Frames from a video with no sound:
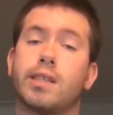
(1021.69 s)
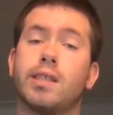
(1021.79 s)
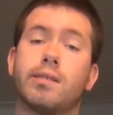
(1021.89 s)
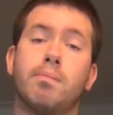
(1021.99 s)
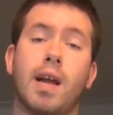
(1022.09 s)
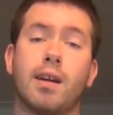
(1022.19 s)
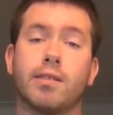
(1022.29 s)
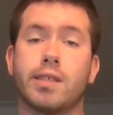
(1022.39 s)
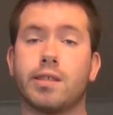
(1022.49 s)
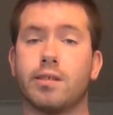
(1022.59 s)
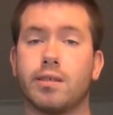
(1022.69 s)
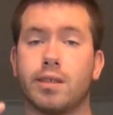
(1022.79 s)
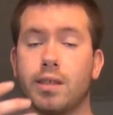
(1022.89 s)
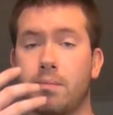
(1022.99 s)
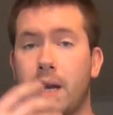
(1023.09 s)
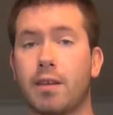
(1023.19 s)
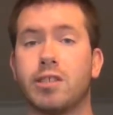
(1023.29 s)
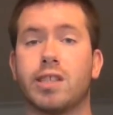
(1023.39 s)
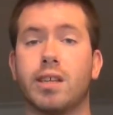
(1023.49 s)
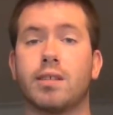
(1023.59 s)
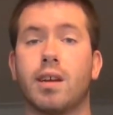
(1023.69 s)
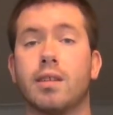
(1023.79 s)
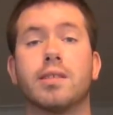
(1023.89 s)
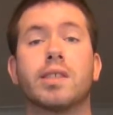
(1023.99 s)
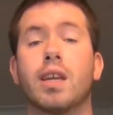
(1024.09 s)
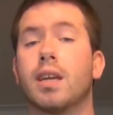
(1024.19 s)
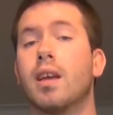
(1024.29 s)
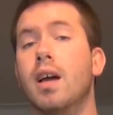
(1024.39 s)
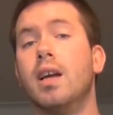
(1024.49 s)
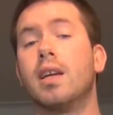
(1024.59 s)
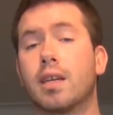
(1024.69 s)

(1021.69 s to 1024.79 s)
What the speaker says: mouse scent on the snake, it